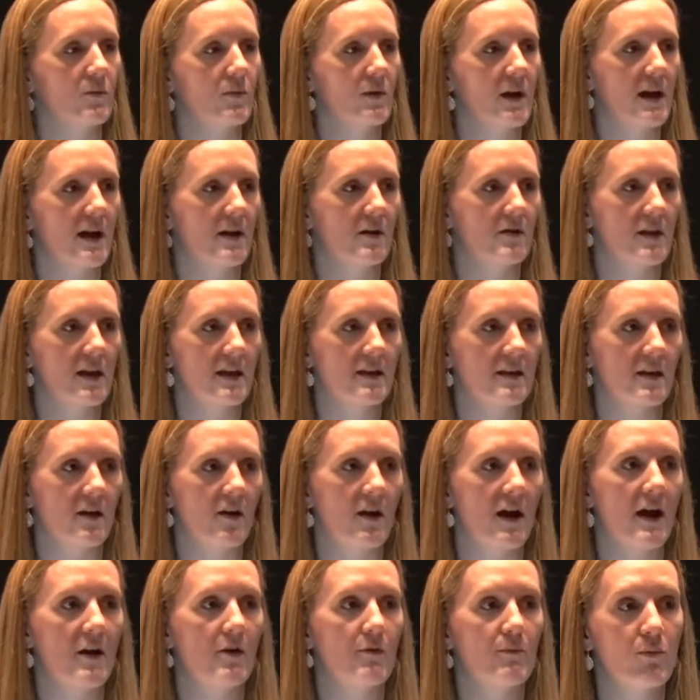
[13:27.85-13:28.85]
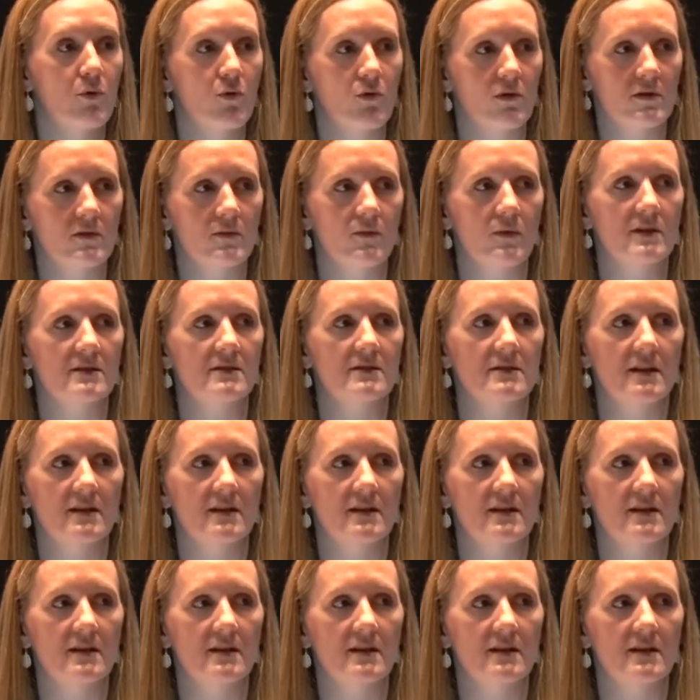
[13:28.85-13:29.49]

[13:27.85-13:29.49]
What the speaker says: How important was